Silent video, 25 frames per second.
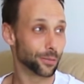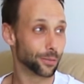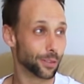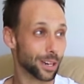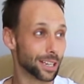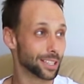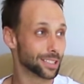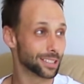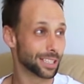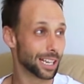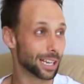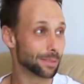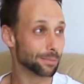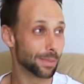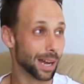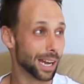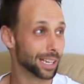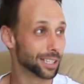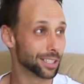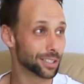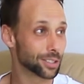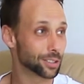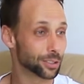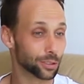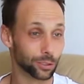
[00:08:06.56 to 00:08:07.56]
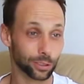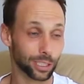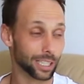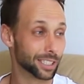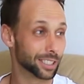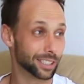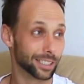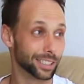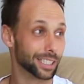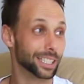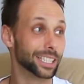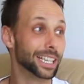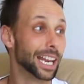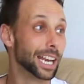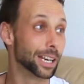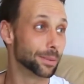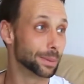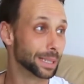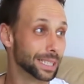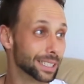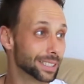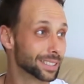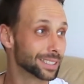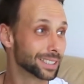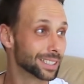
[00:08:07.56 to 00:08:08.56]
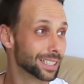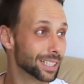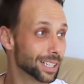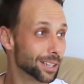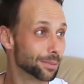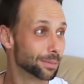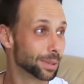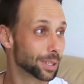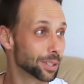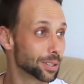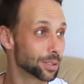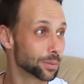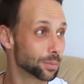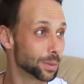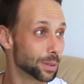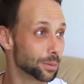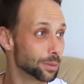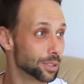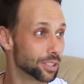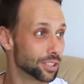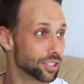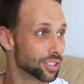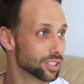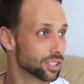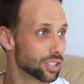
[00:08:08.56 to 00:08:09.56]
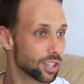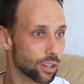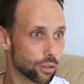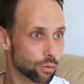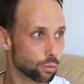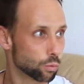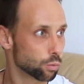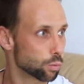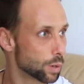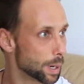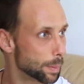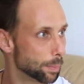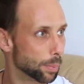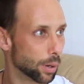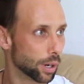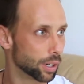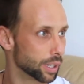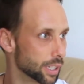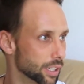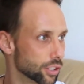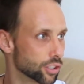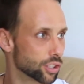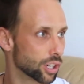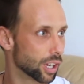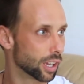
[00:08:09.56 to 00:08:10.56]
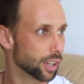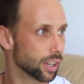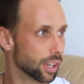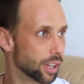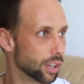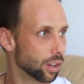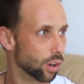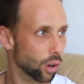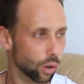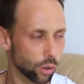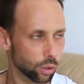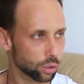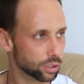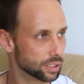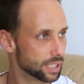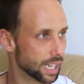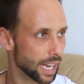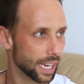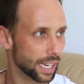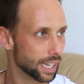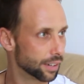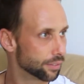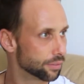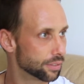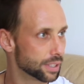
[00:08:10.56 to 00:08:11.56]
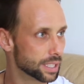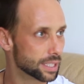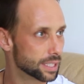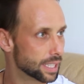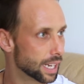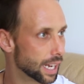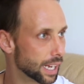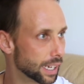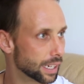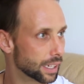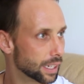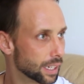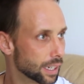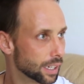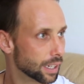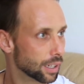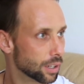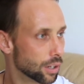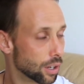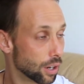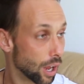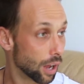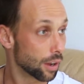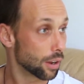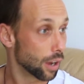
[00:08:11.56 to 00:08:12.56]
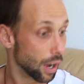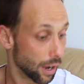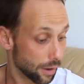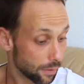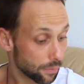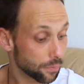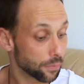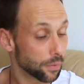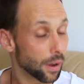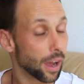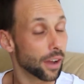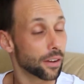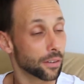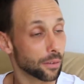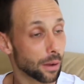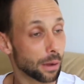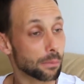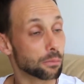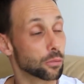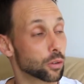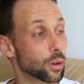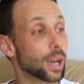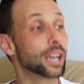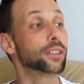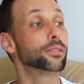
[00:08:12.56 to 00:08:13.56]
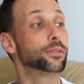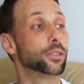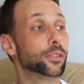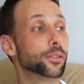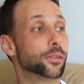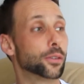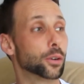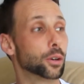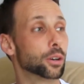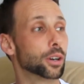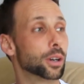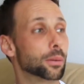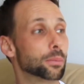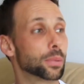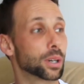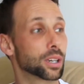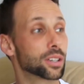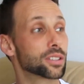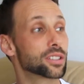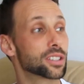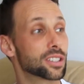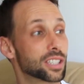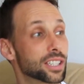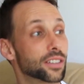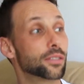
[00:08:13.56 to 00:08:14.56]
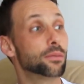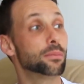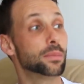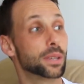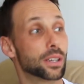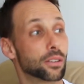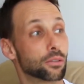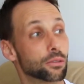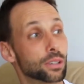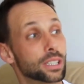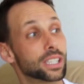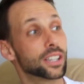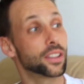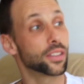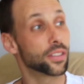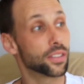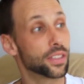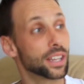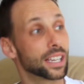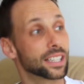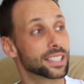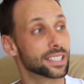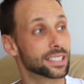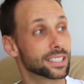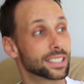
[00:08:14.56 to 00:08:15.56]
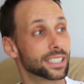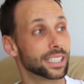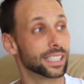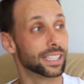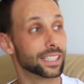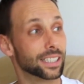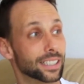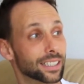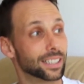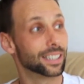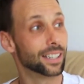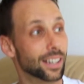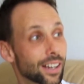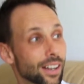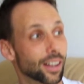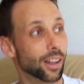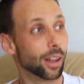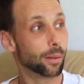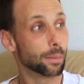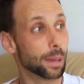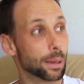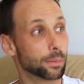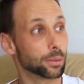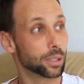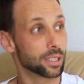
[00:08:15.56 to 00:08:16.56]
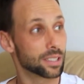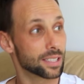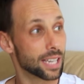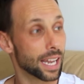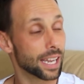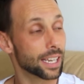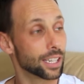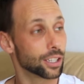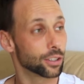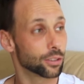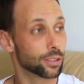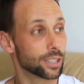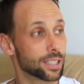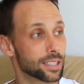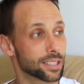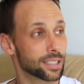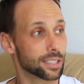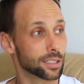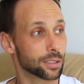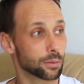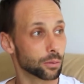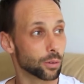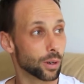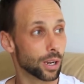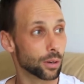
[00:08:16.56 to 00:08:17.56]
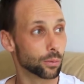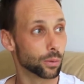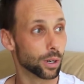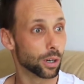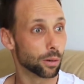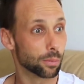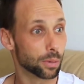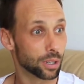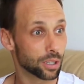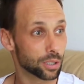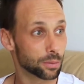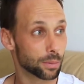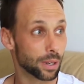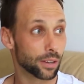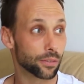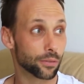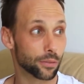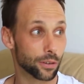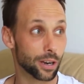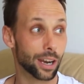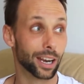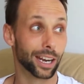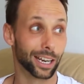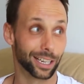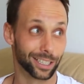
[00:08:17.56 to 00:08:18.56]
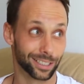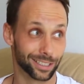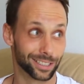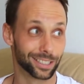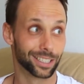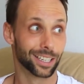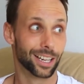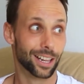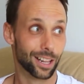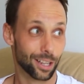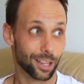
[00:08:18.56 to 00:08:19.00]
friends like mine at school, I didn't need enemies because we would just rip on each other all day, every day. I'm grateful for it because it's given me a really thick skin. I'm able to take criticism quite well because my friends